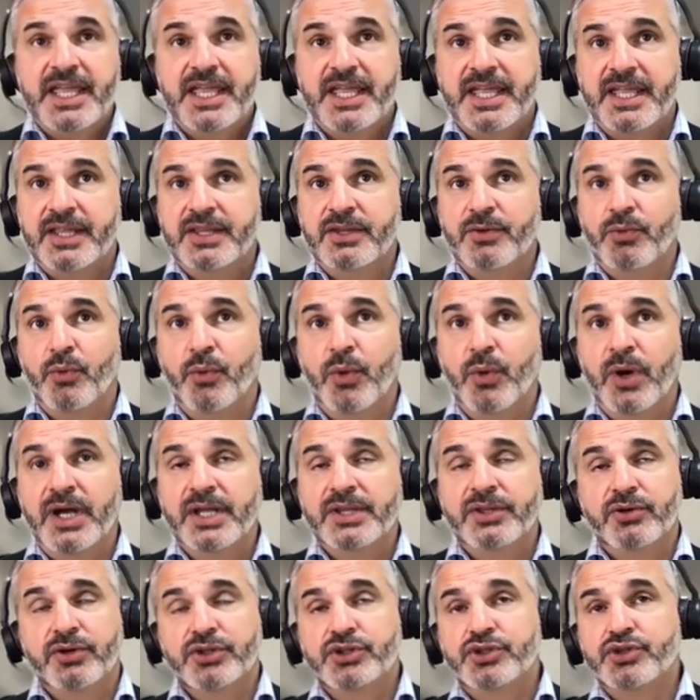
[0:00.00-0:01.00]
and
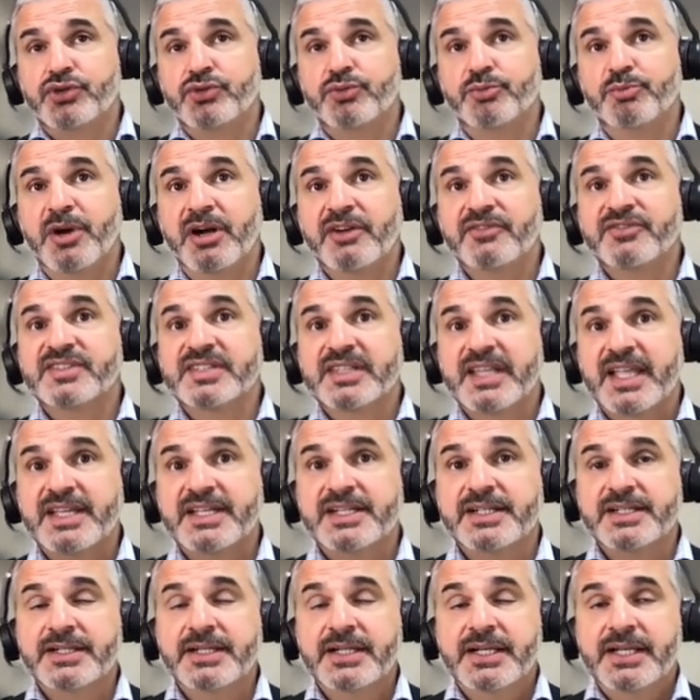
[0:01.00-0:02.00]
one or two months
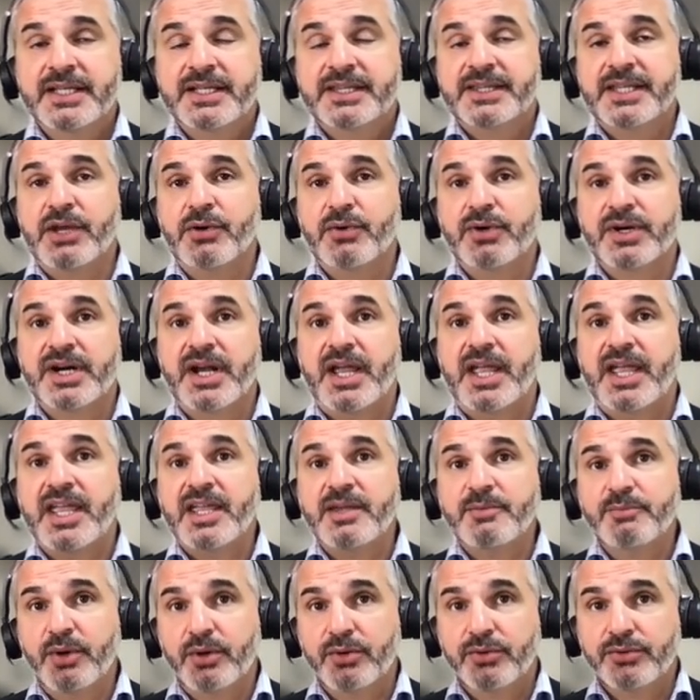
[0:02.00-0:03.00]
later, they were
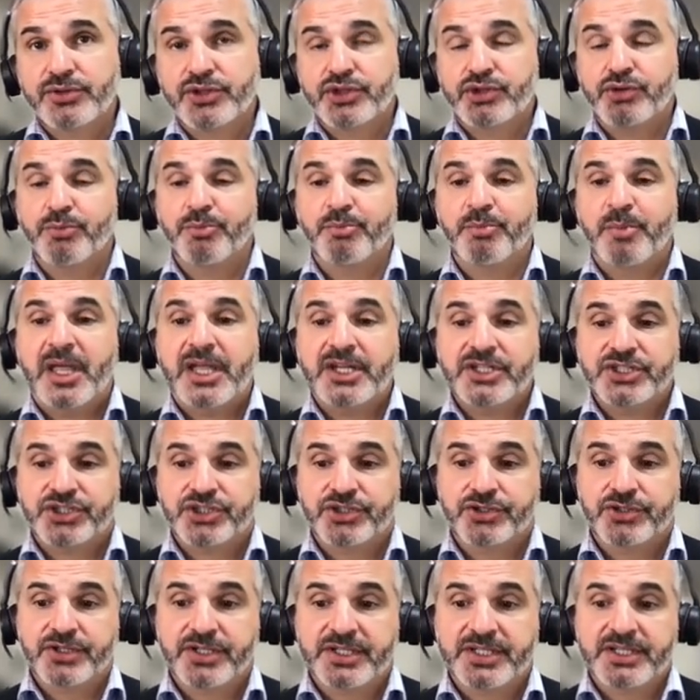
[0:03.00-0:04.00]
able to
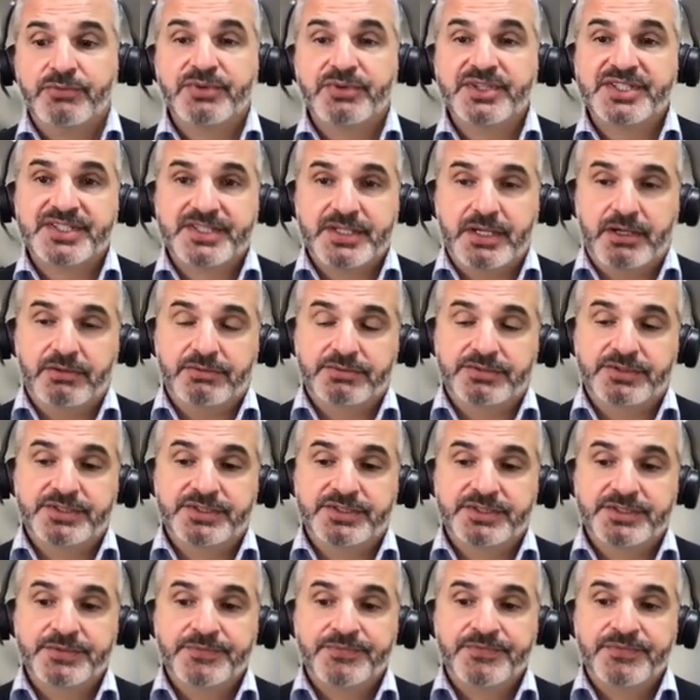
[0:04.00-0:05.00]
measure the
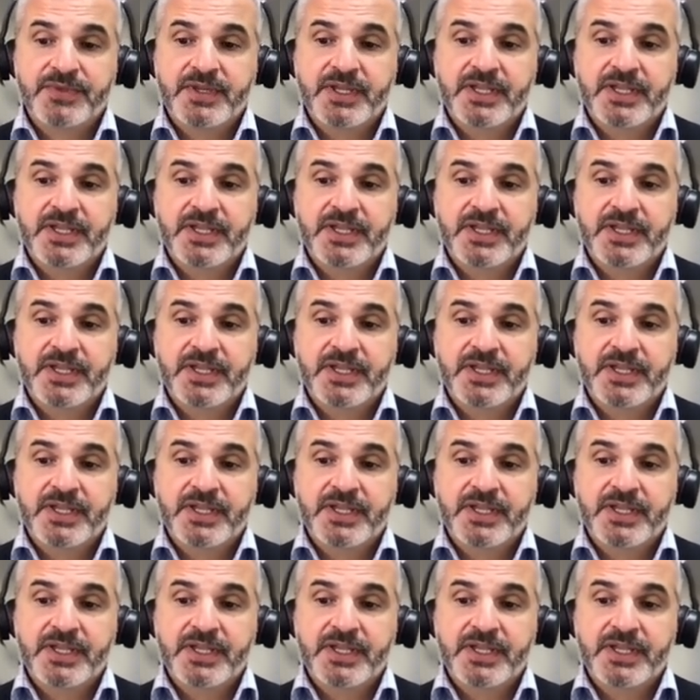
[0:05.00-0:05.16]
results.